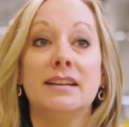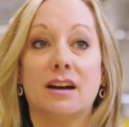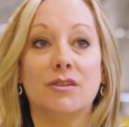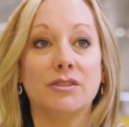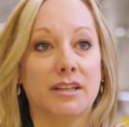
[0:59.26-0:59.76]

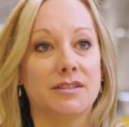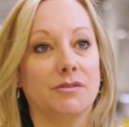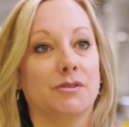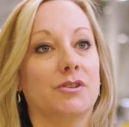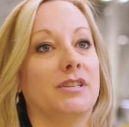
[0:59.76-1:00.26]
not only in
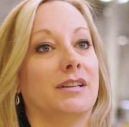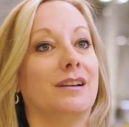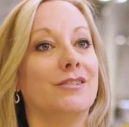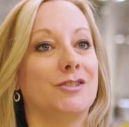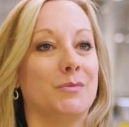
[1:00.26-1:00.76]
tilt rotor
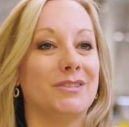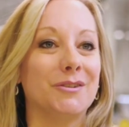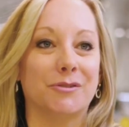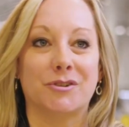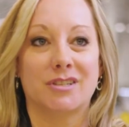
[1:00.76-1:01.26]
technology, but
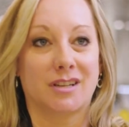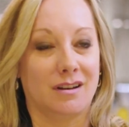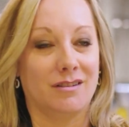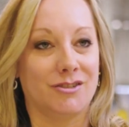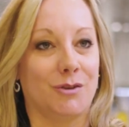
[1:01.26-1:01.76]
tilt rotor
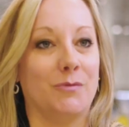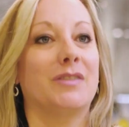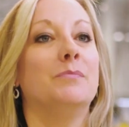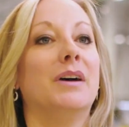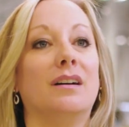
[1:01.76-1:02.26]
technology
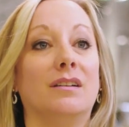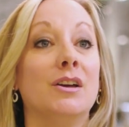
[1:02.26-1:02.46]
with Bell